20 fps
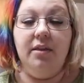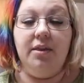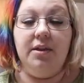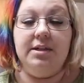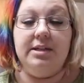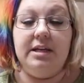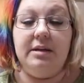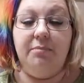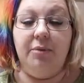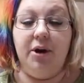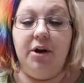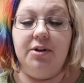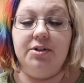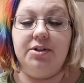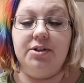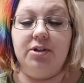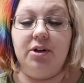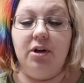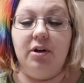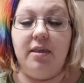the
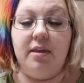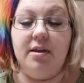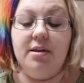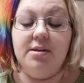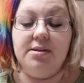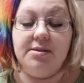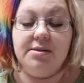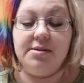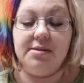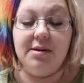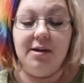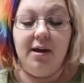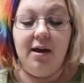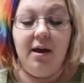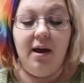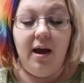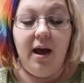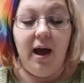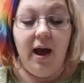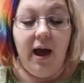deboss on this
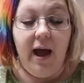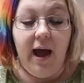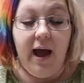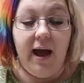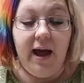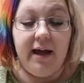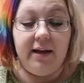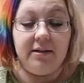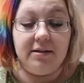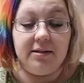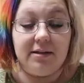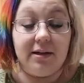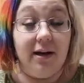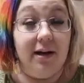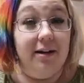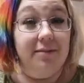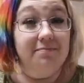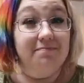and